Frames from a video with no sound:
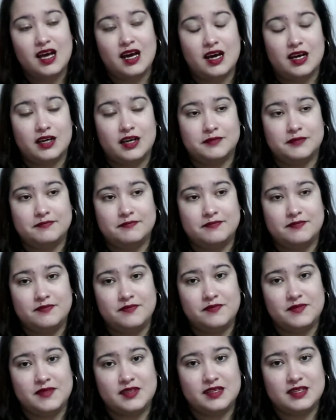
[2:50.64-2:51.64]
um,
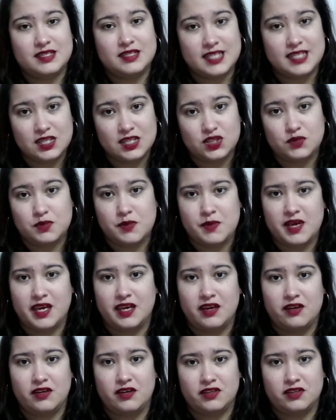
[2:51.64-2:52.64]
said to my main
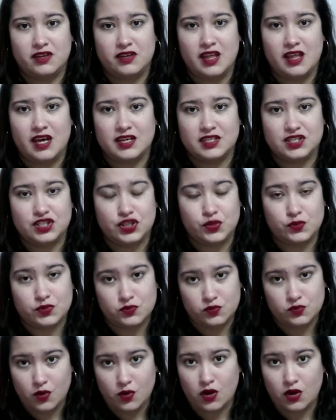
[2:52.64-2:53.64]
character that she
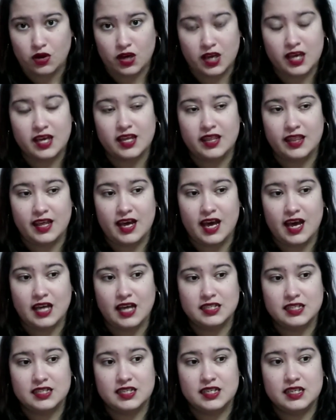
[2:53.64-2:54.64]
was wrong,
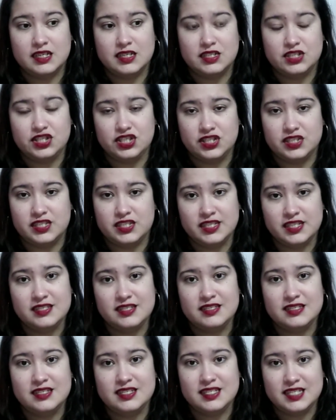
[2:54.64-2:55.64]
that she
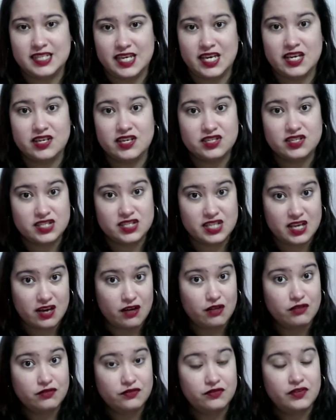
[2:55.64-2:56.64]
didn't see
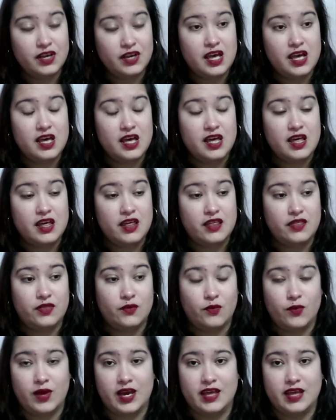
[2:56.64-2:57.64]
herself
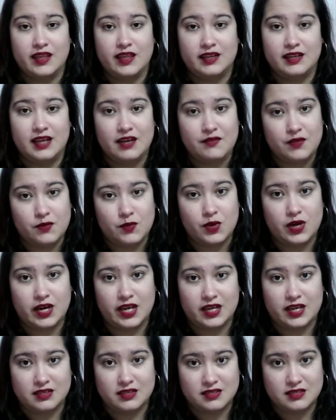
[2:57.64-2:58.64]
the way that everyone
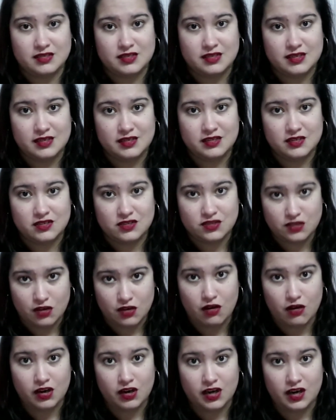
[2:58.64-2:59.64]
else
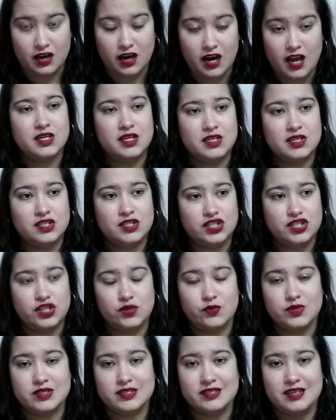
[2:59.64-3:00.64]
saw her. She
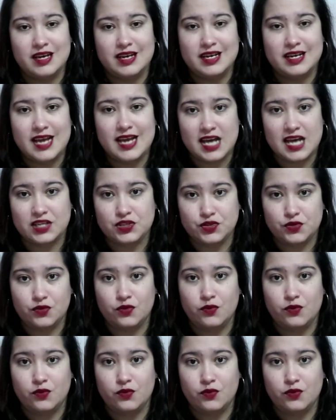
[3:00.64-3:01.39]
was unnatural